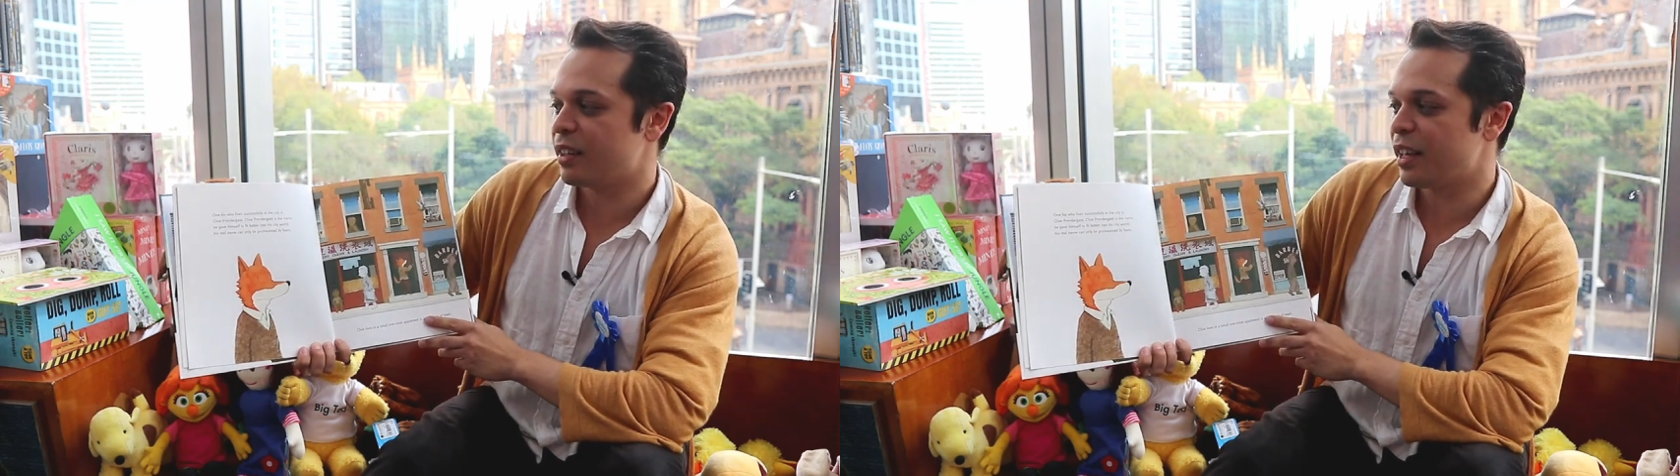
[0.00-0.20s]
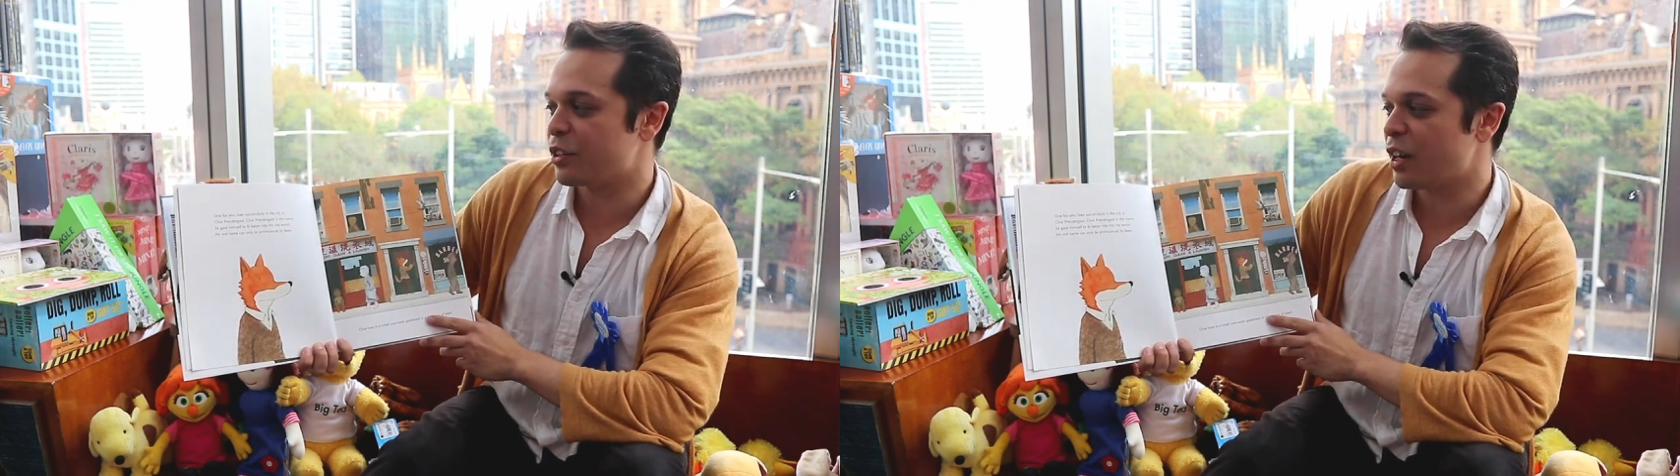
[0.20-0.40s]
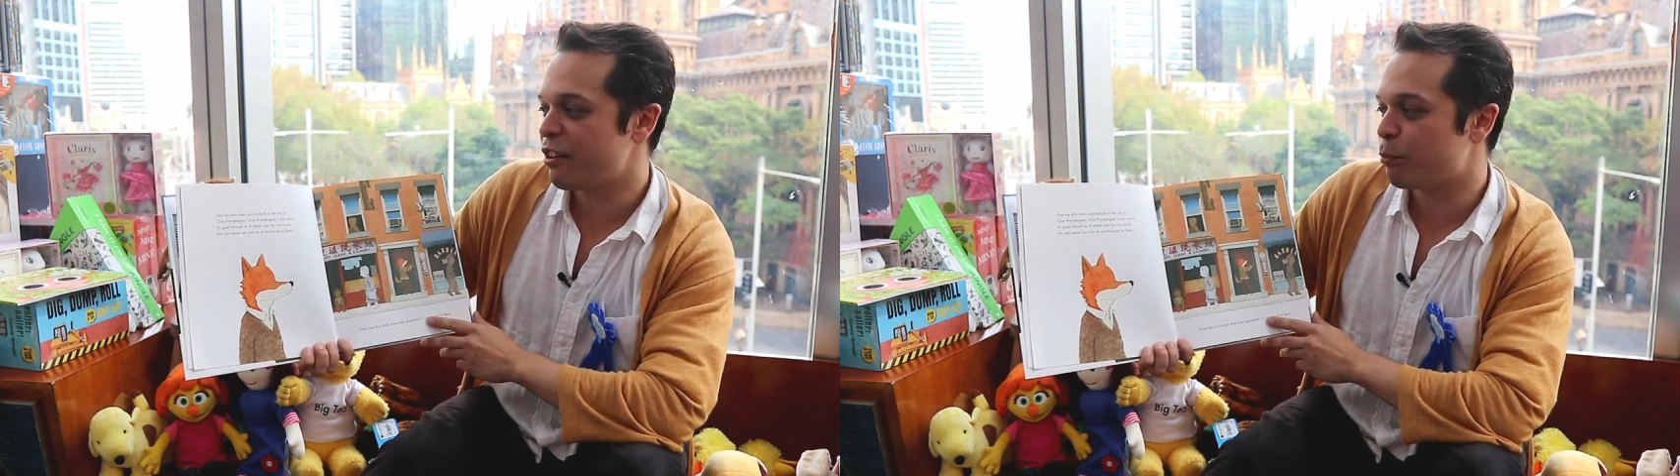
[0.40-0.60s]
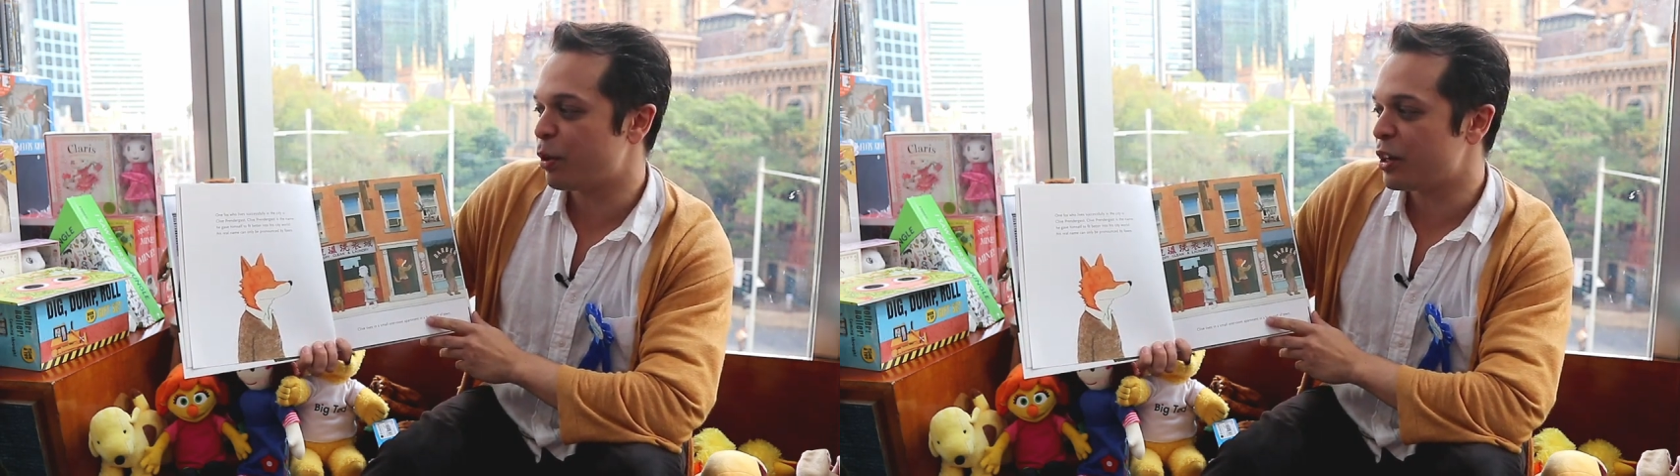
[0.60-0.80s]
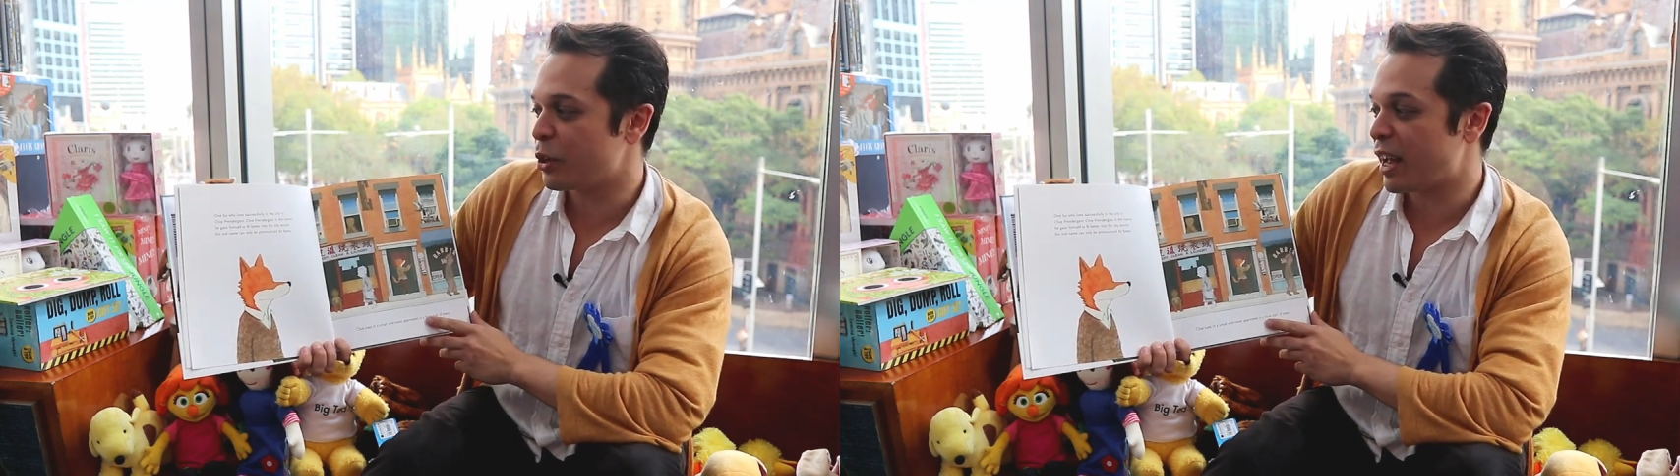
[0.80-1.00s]
is Clive
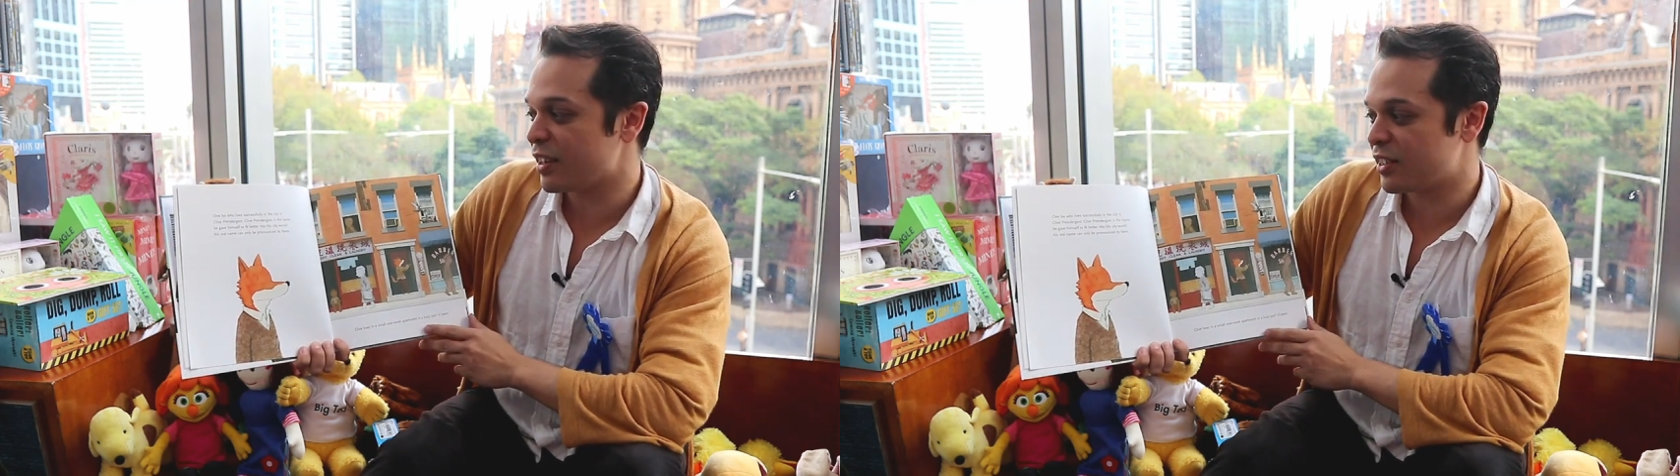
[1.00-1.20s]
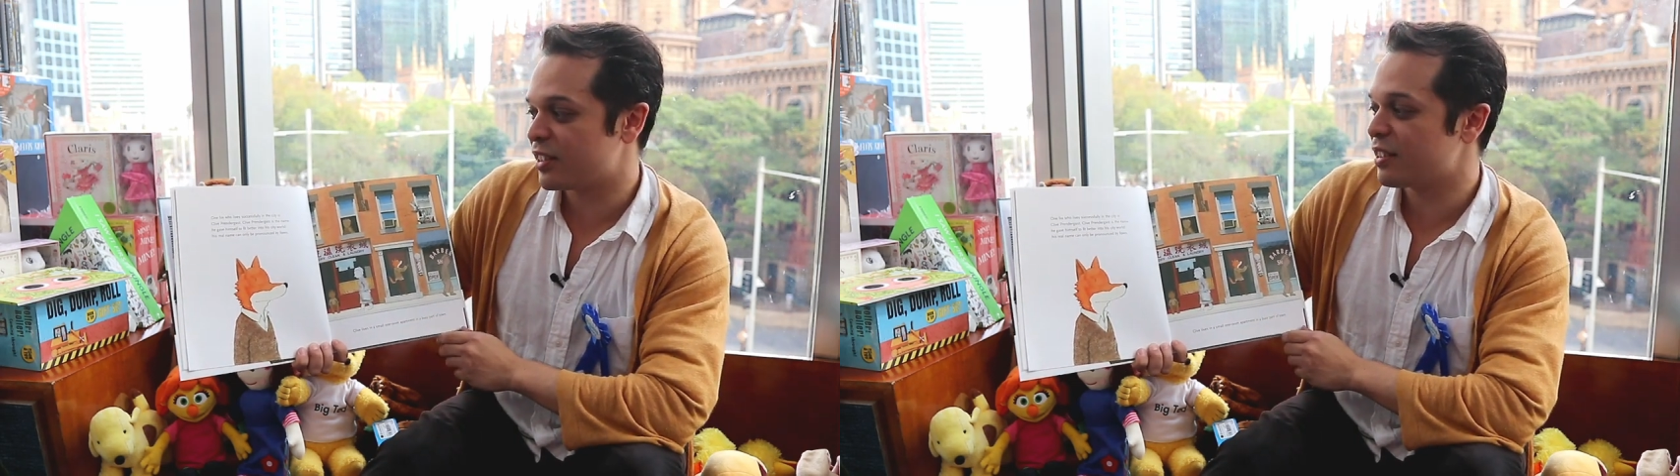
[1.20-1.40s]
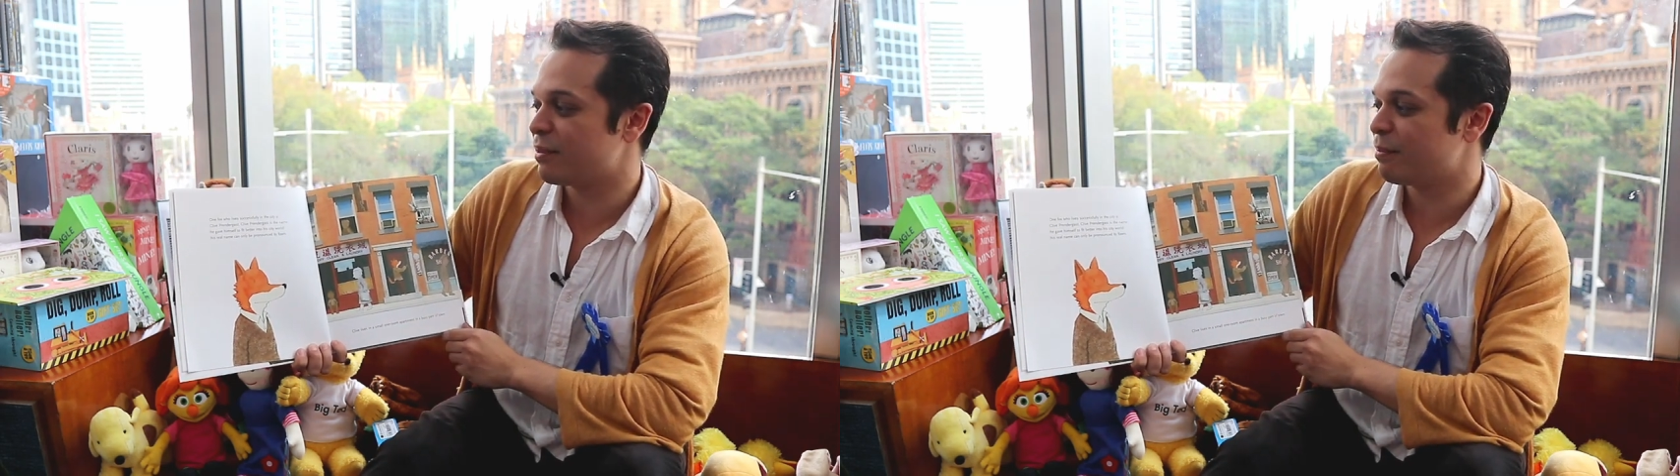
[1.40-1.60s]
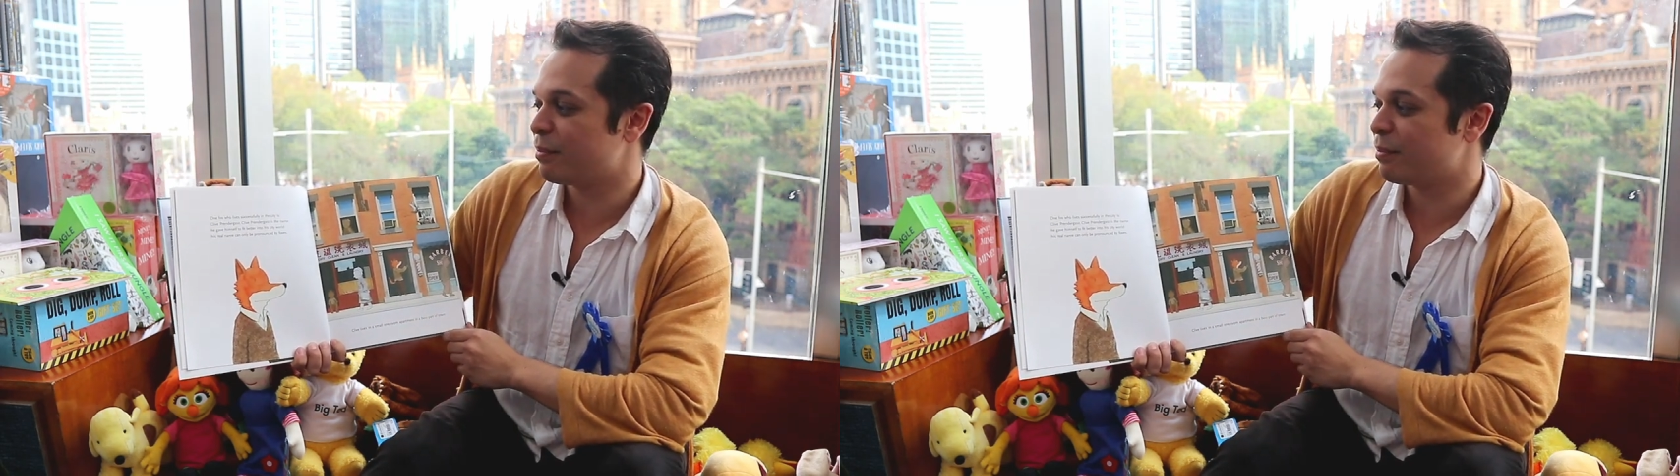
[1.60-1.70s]
Prendergast.